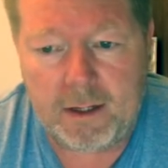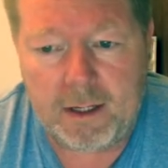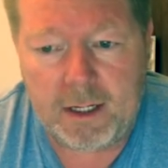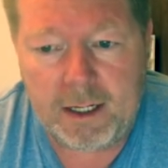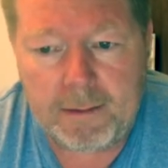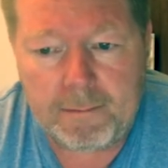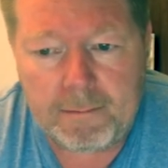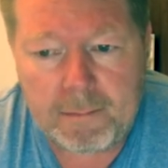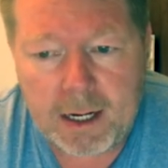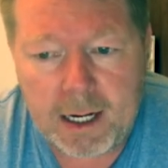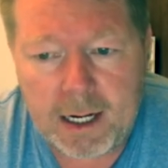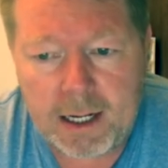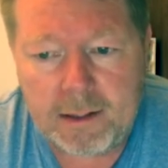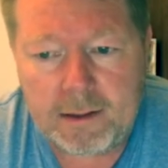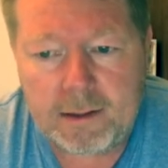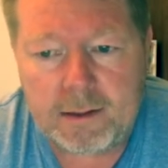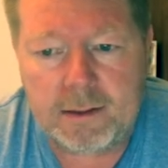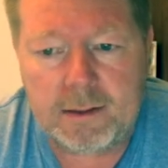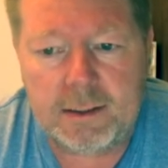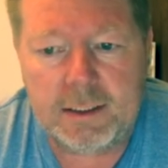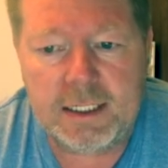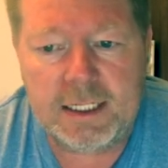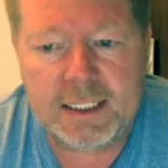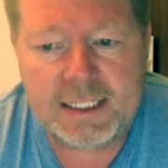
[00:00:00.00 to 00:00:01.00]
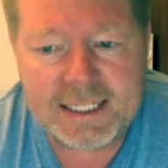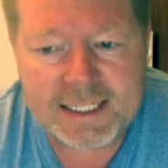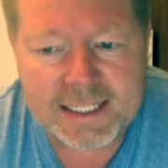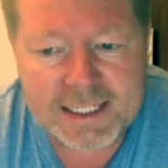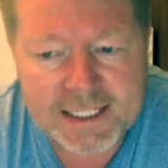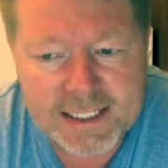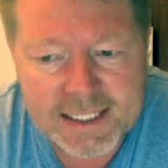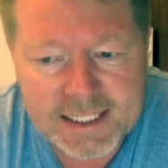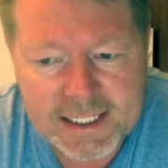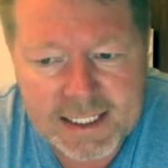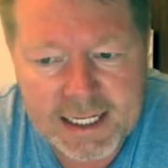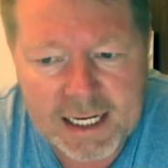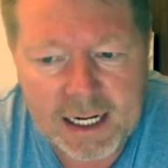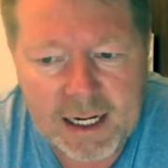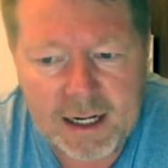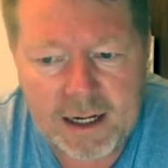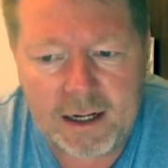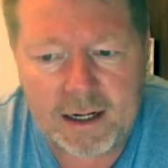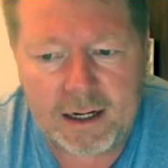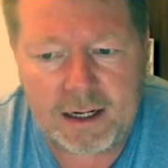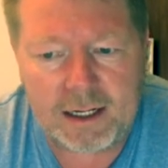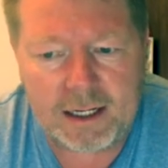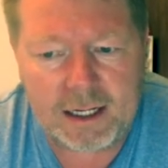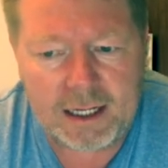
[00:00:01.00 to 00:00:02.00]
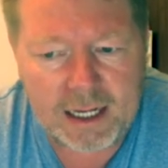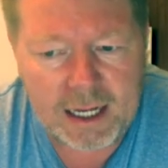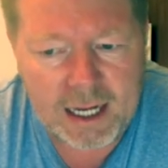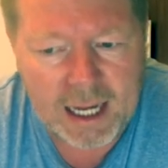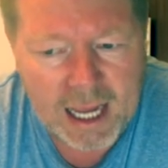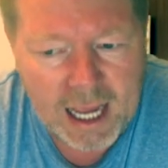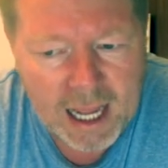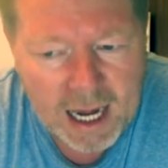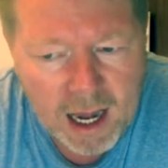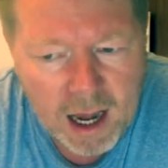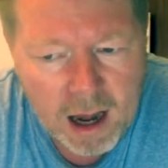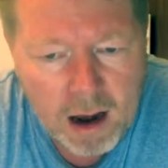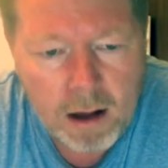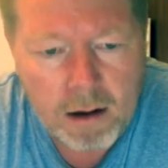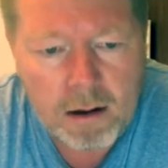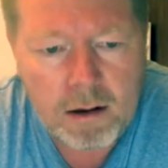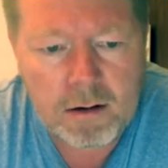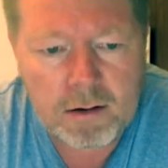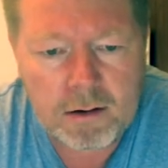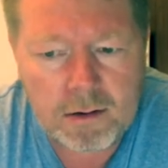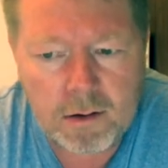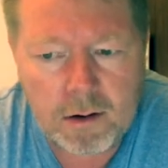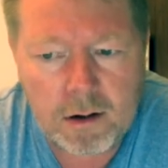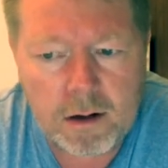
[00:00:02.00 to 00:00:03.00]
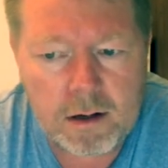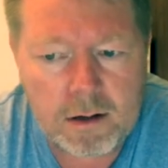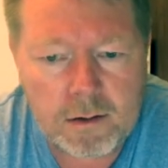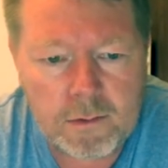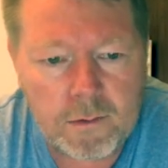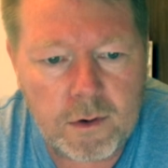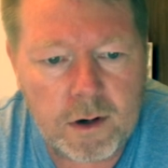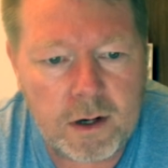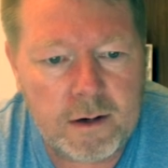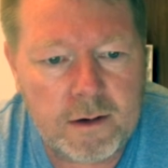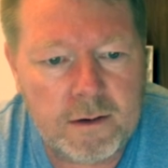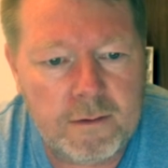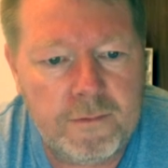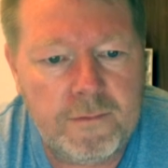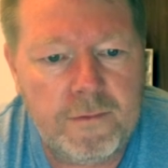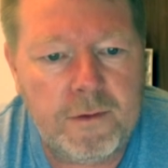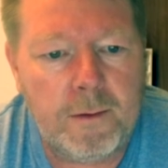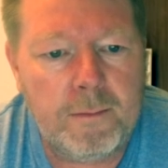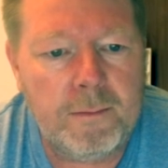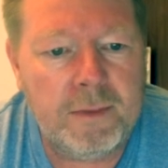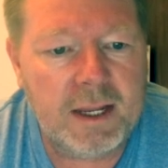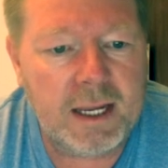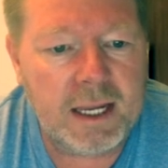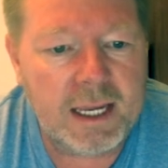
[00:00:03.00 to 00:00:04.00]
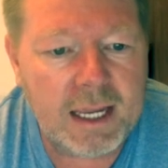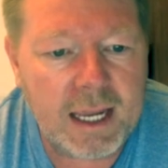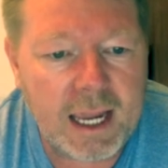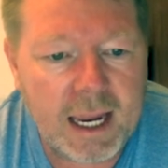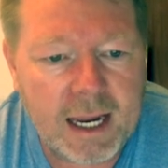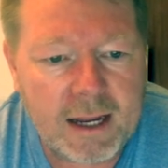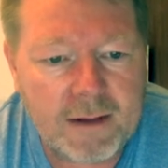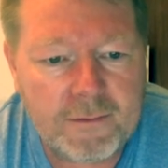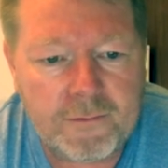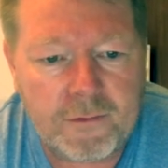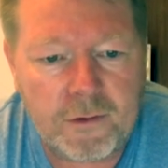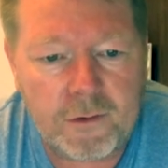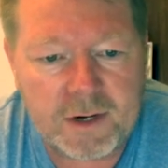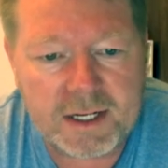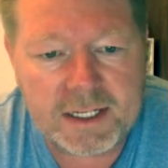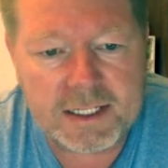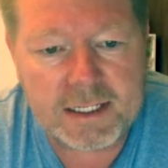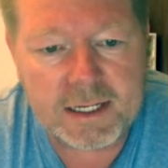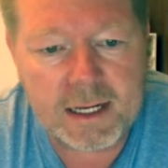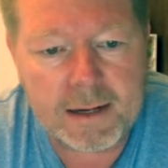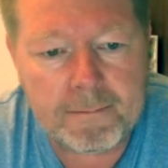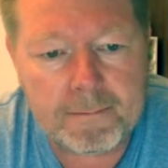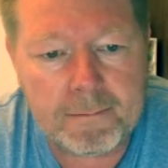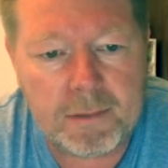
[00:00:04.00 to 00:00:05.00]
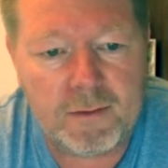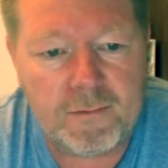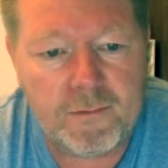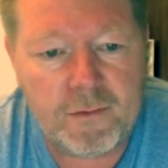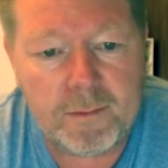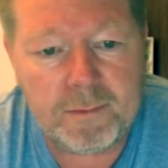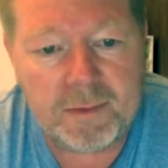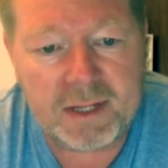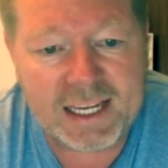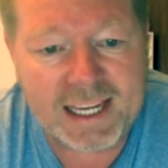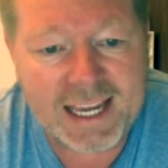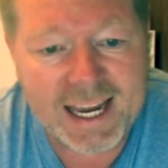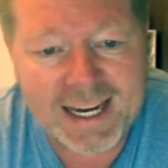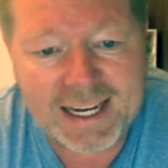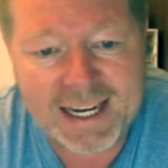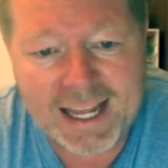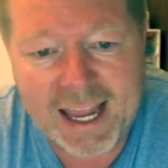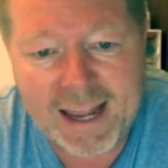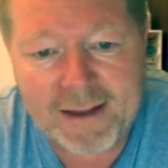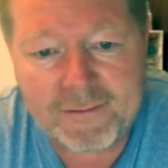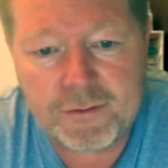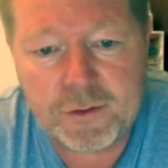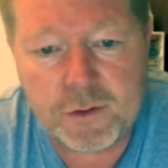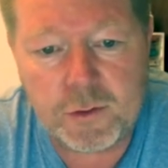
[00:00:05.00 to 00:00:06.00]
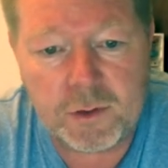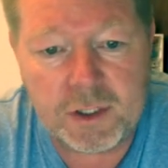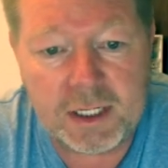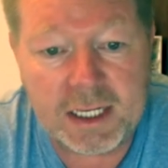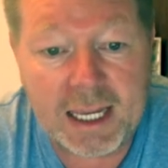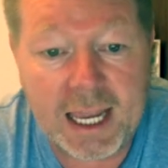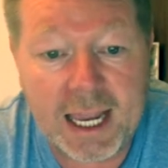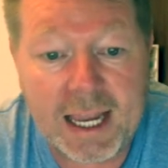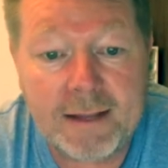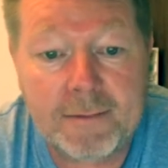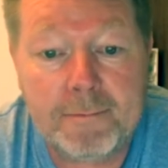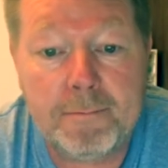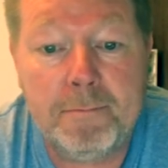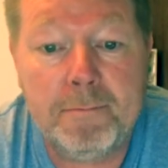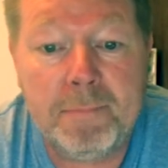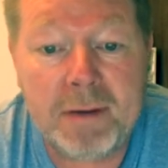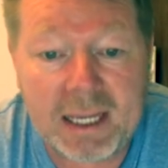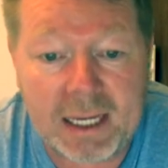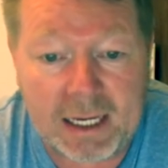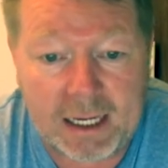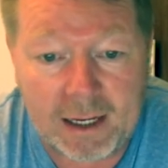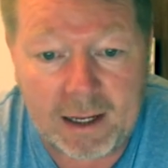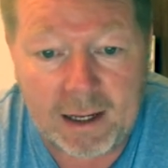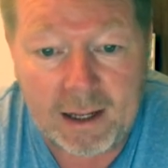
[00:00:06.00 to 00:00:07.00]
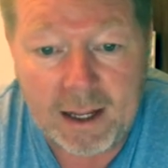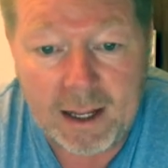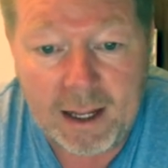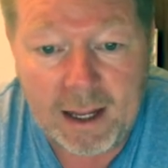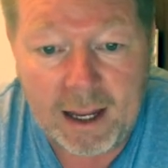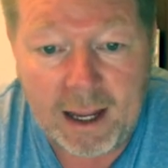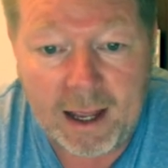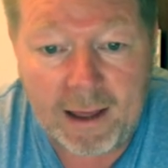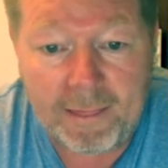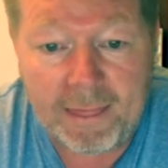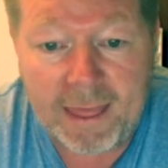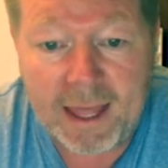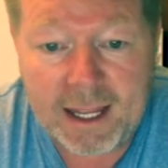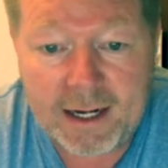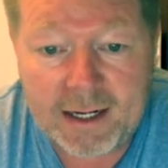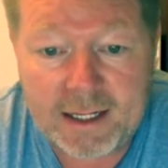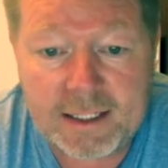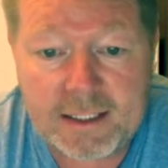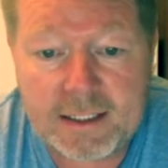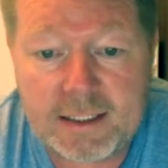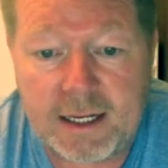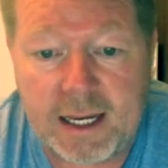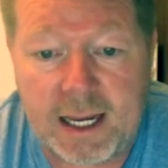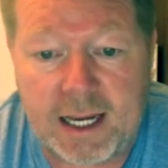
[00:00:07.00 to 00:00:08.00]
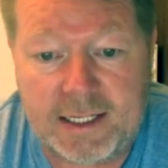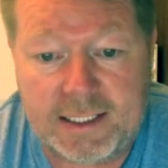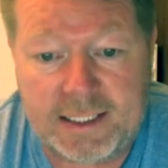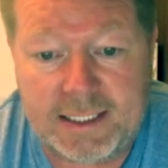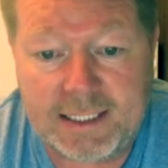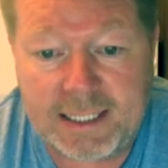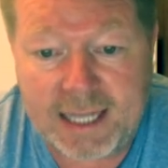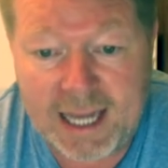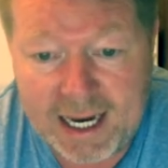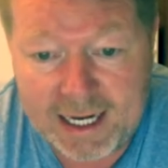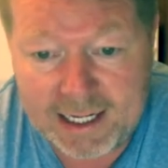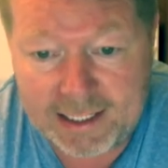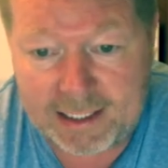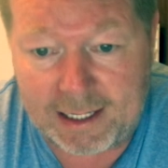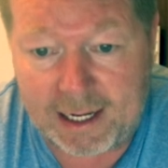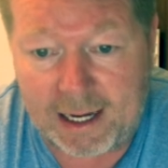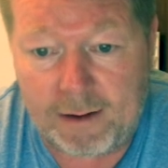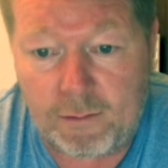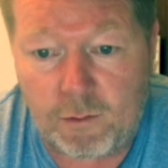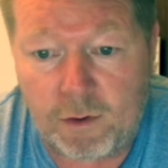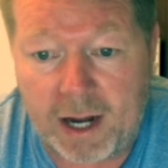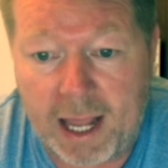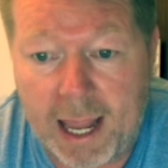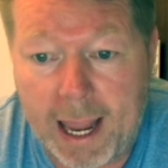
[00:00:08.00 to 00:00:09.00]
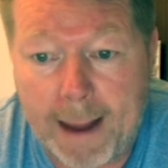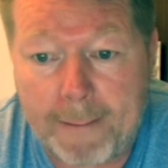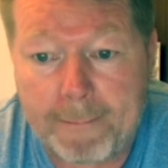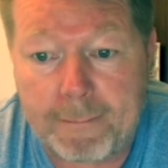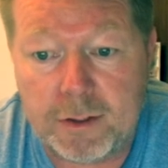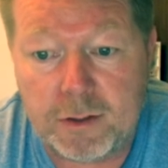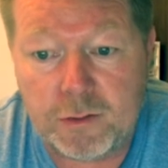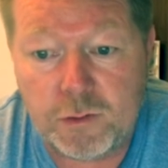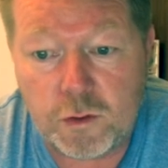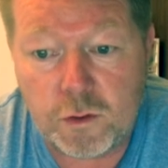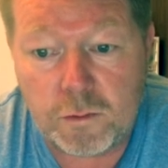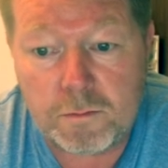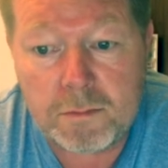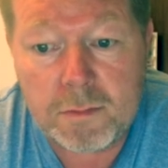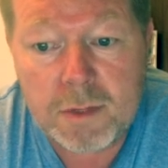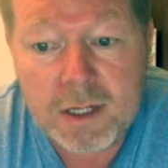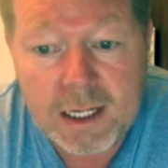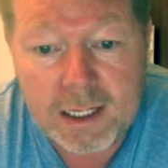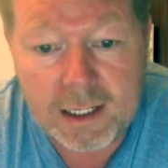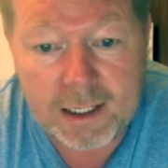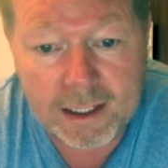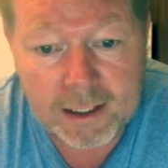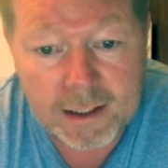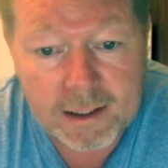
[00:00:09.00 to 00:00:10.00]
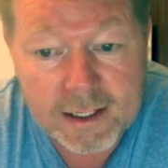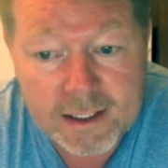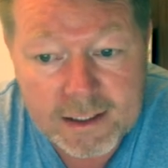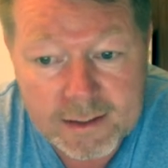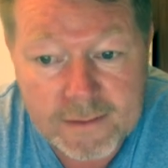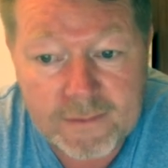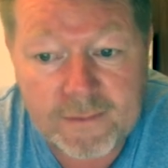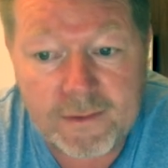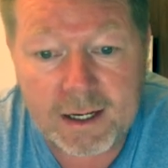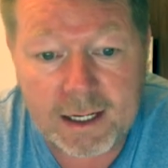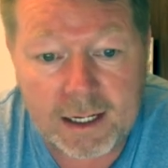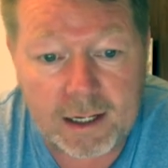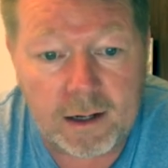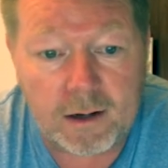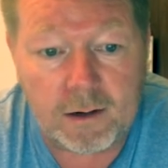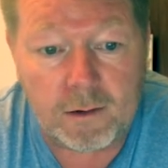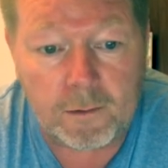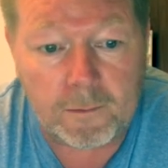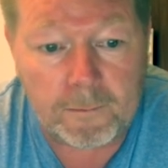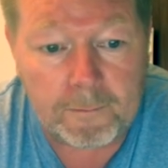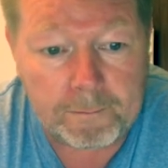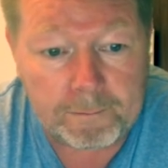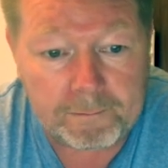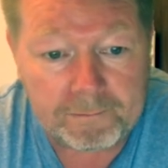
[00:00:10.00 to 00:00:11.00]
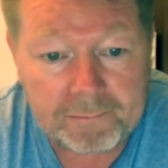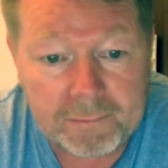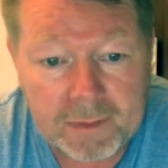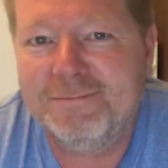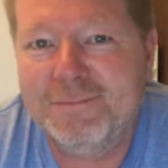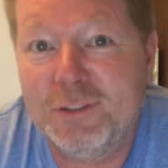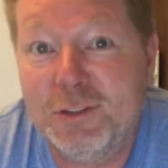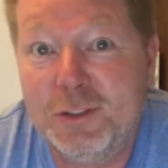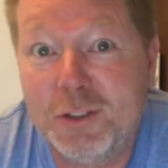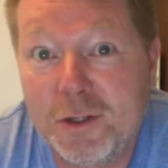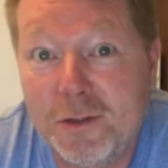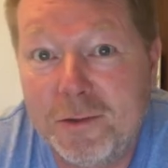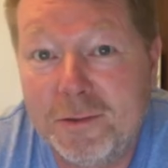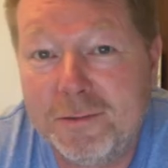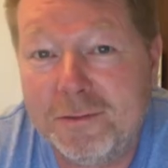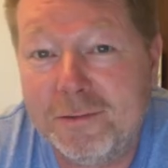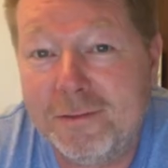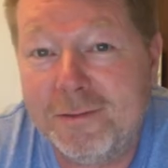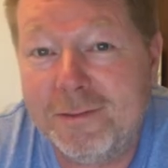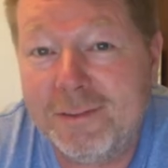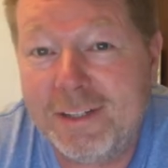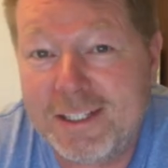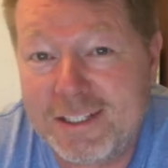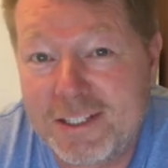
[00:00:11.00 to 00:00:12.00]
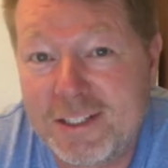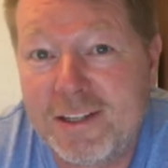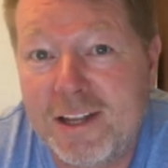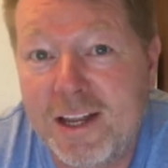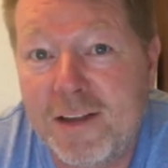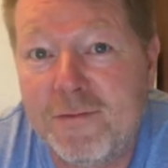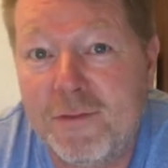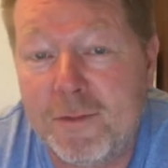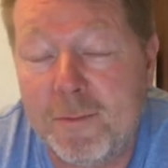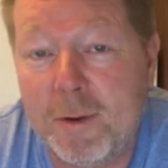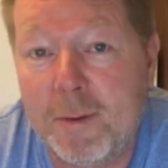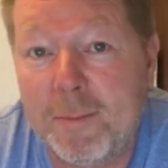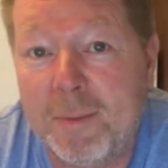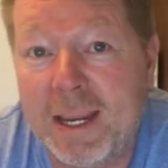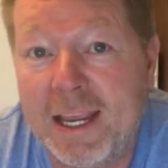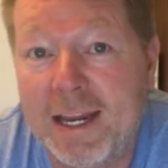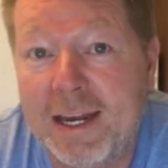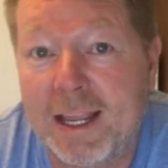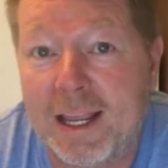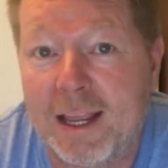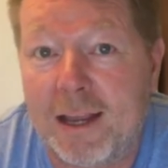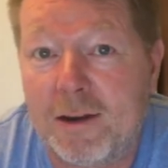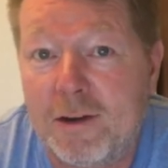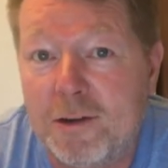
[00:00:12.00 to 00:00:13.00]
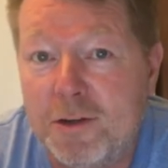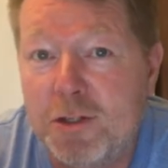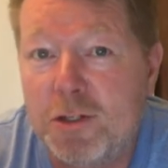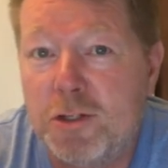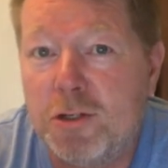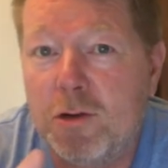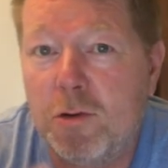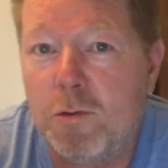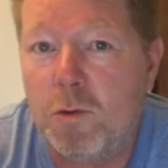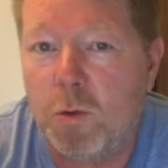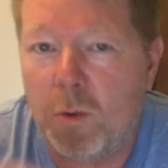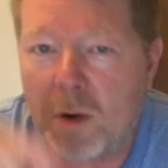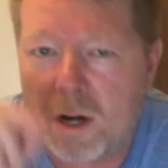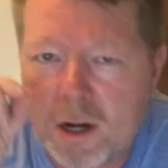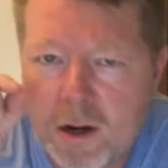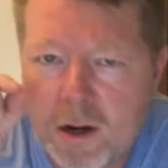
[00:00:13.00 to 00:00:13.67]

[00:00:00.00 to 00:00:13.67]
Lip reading: in mind, it's still a long, long run from the gate, for example, from the gate F to the gate B. And that is exactly what happened to me in this video. So let's start from the beginning. I'm going to show you a